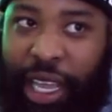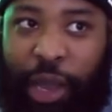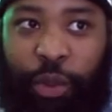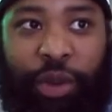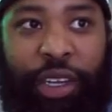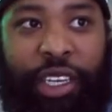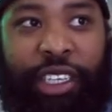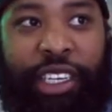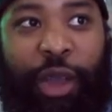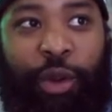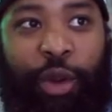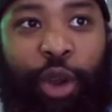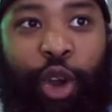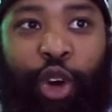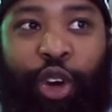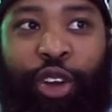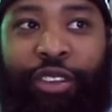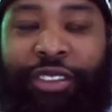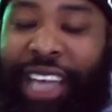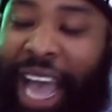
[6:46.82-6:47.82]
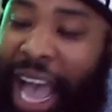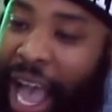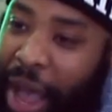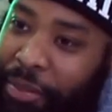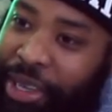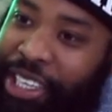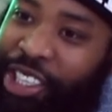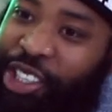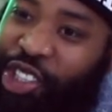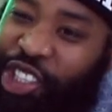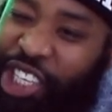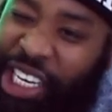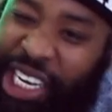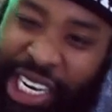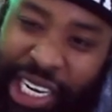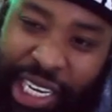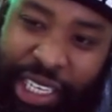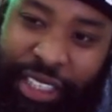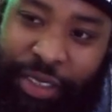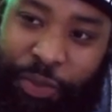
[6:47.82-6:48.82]
They were called Tommy
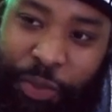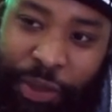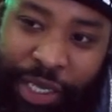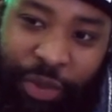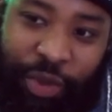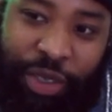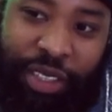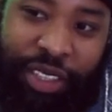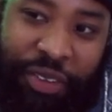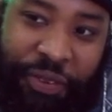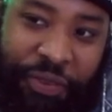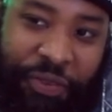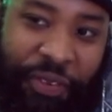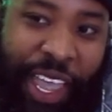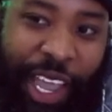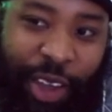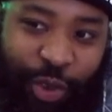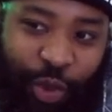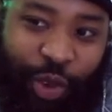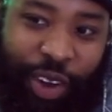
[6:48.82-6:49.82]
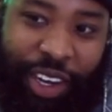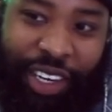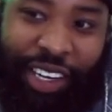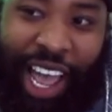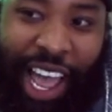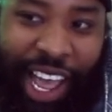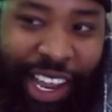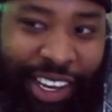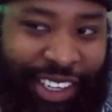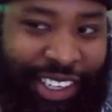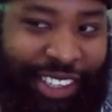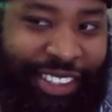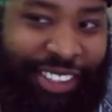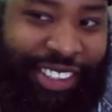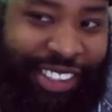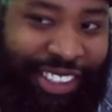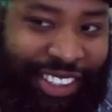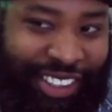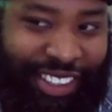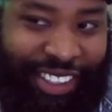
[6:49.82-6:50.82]
jeans, but it was a fake one.
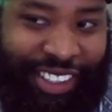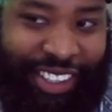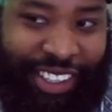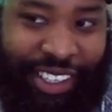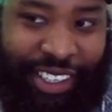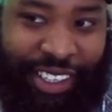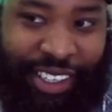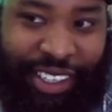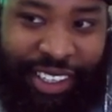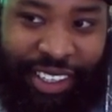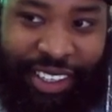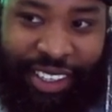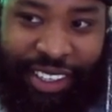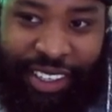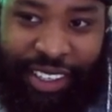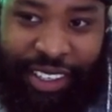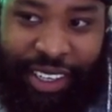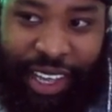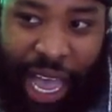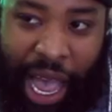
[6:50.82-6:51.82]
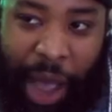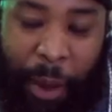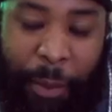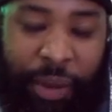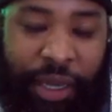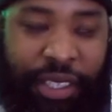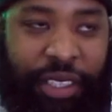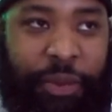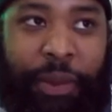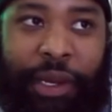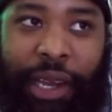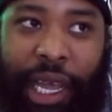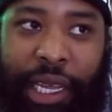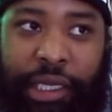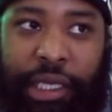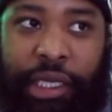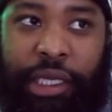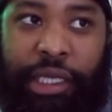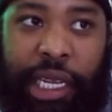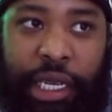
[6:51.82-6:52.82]
Listen, I must have been
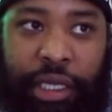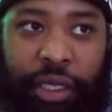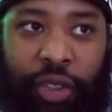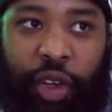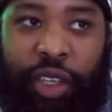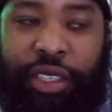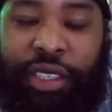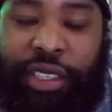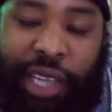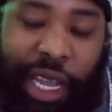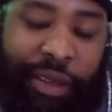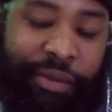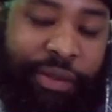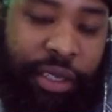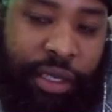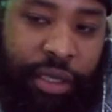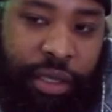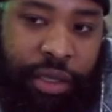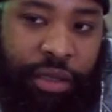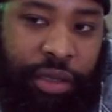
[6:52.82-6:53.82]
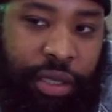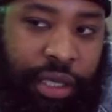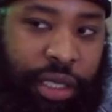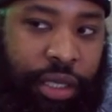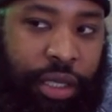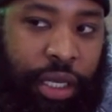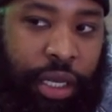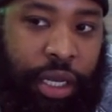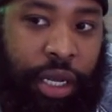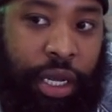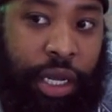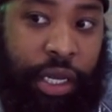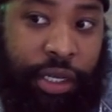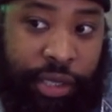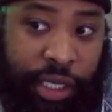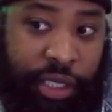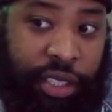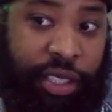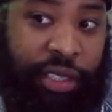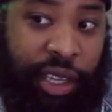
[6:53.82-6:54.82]
like 6 or 7.
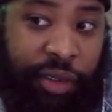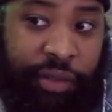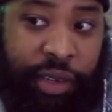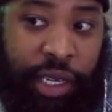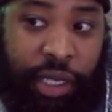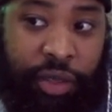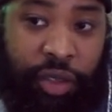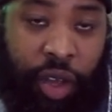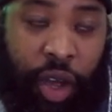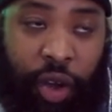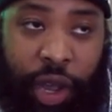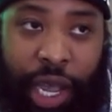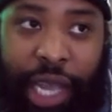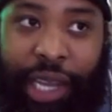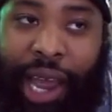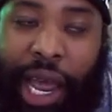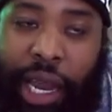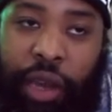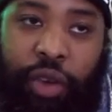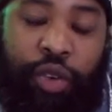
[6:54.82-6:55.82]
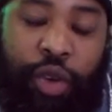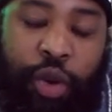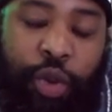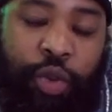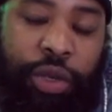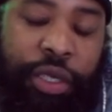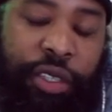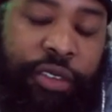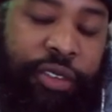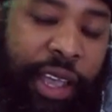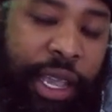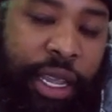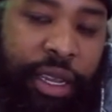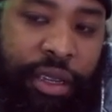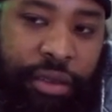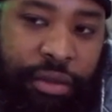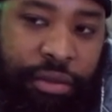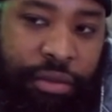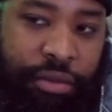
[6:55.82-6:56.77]
Six or seven years old, and I knew it was fake.